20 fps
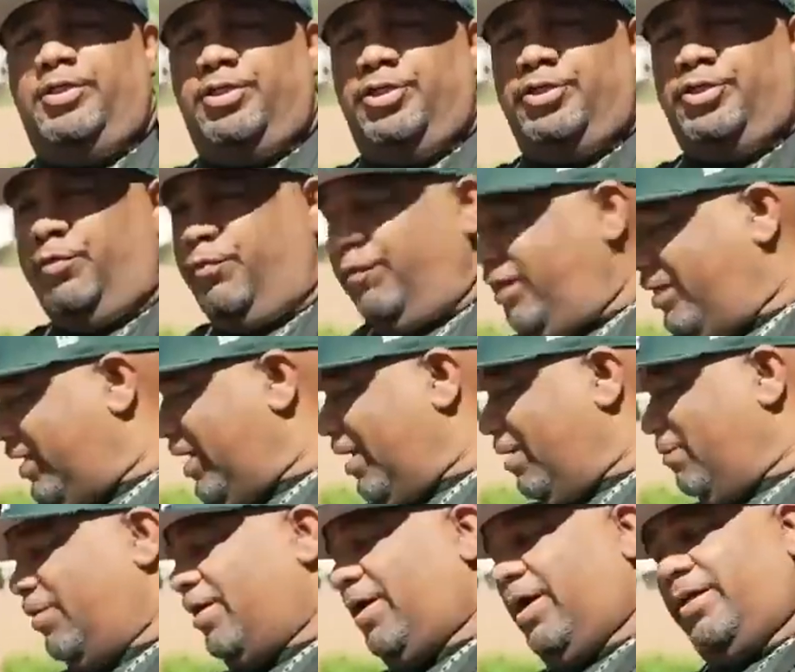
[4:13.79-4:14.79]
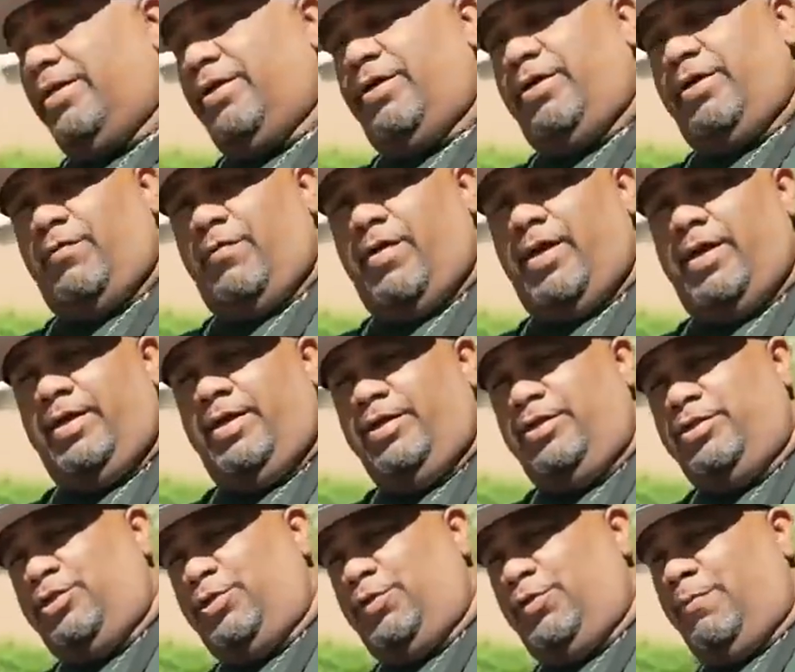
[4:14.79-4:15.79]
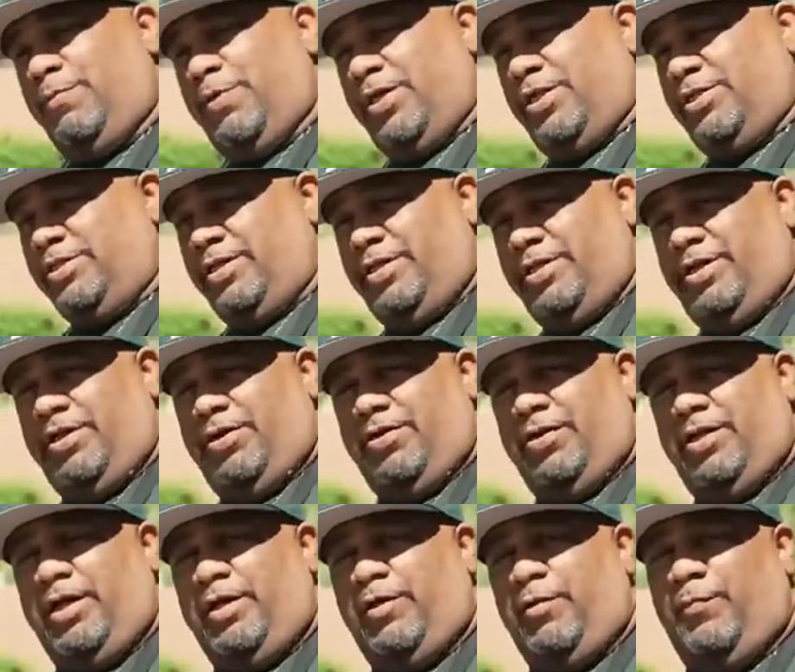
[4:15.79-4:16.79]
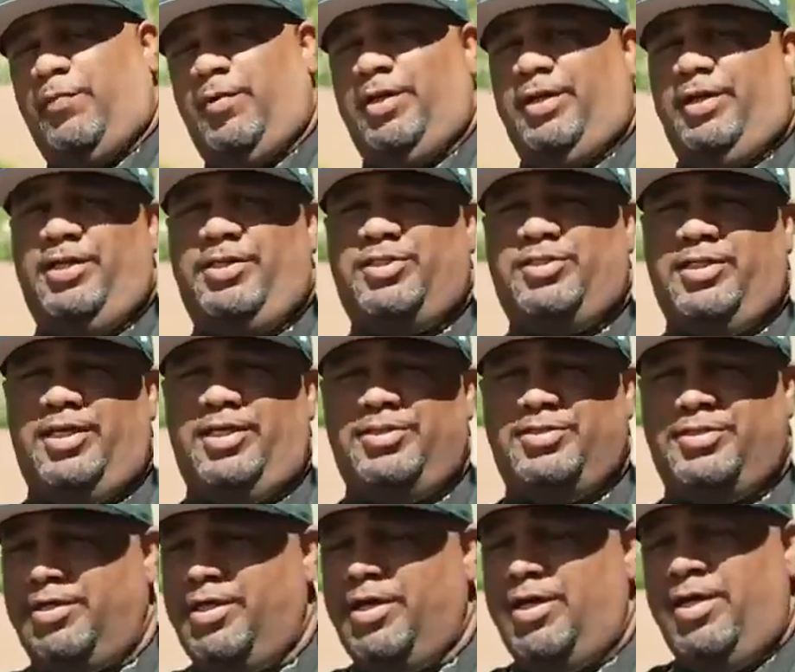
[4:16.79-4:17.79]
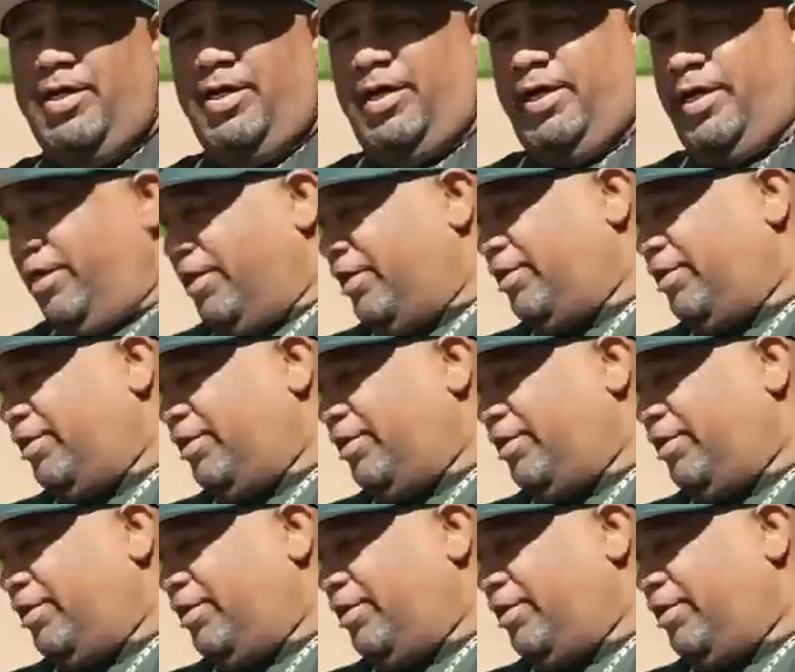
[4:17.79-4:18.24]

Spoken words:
just to recap what I done, right? 2 butts in there, they completely seasoned, and